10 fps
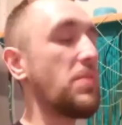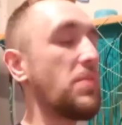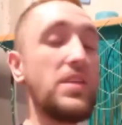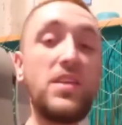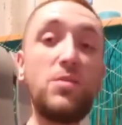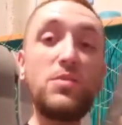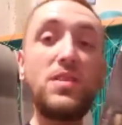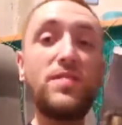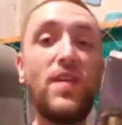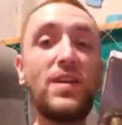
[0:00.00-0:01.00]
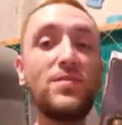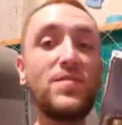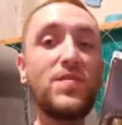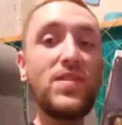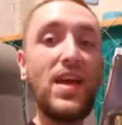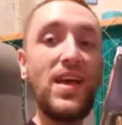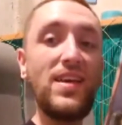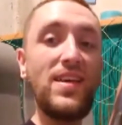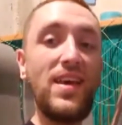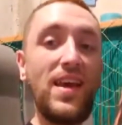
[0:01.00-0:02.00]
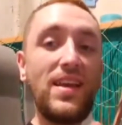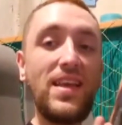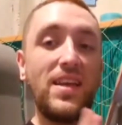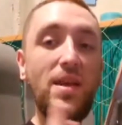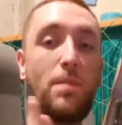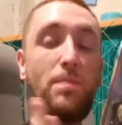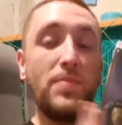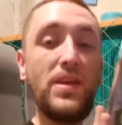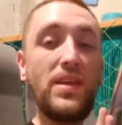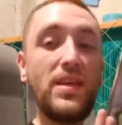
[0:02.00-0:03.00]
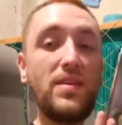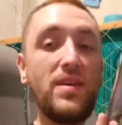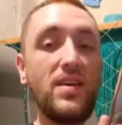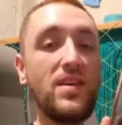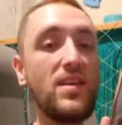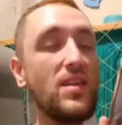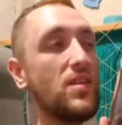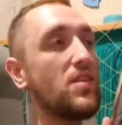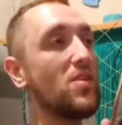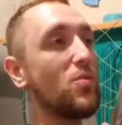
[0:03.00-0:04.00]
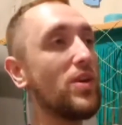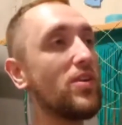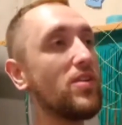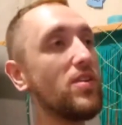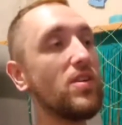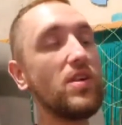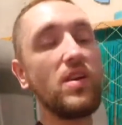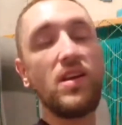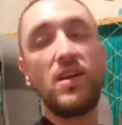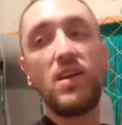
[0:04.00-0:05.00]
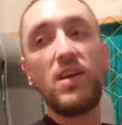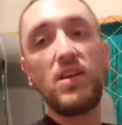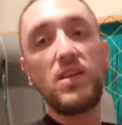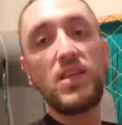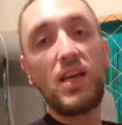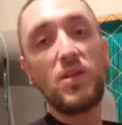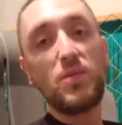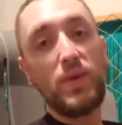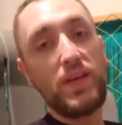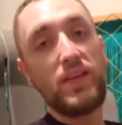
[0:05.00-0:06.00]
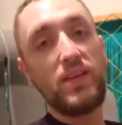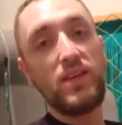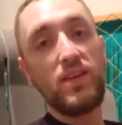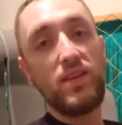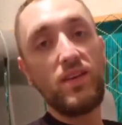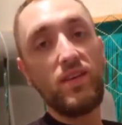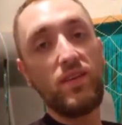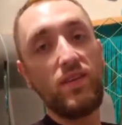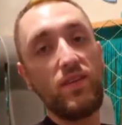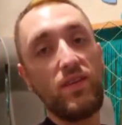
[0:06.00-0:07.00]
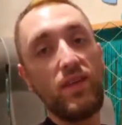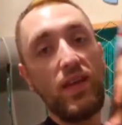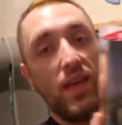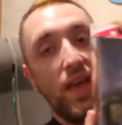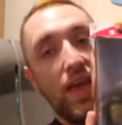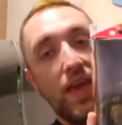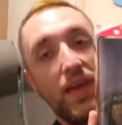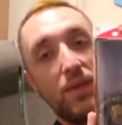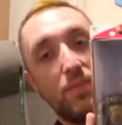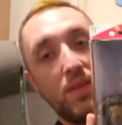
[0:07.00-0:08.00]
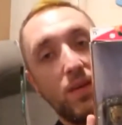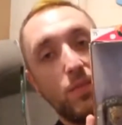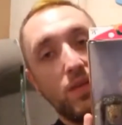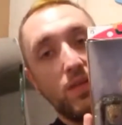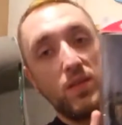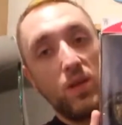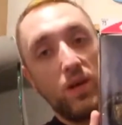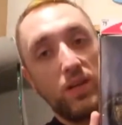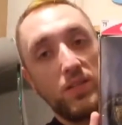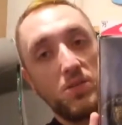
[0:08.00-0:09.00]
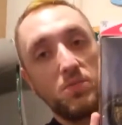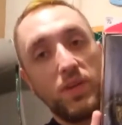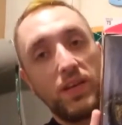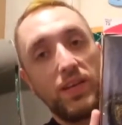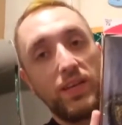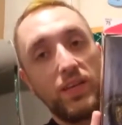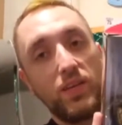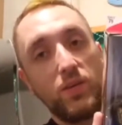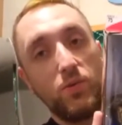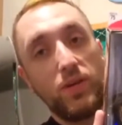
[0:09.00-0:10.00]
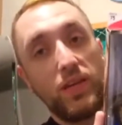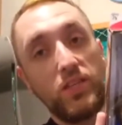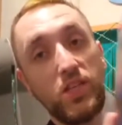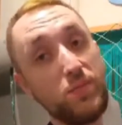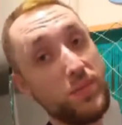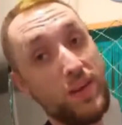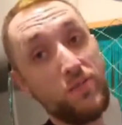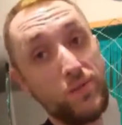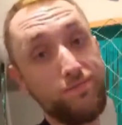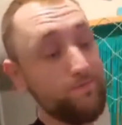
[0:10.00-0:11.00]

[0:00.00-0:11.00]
Pete Dunne was in the finals for that, and he ended up beating the winner, Tyler Bate, and becoming the longest reigning UK champion ever.